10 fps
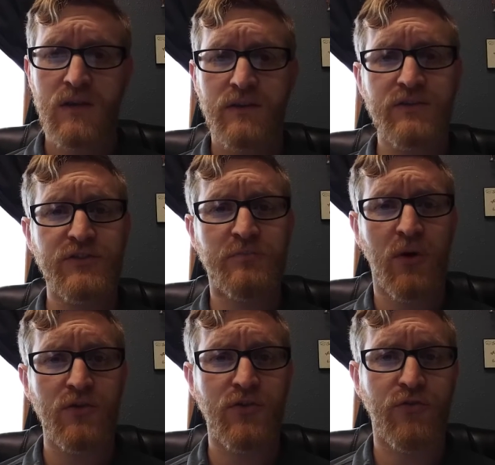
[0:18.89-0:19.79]
This is
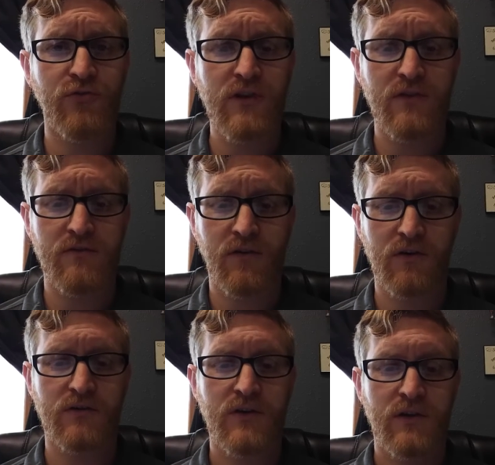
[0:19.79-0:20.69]
part 3 of
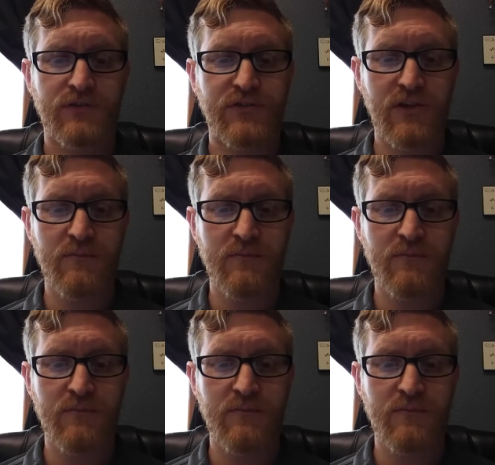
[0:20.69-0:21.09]
our study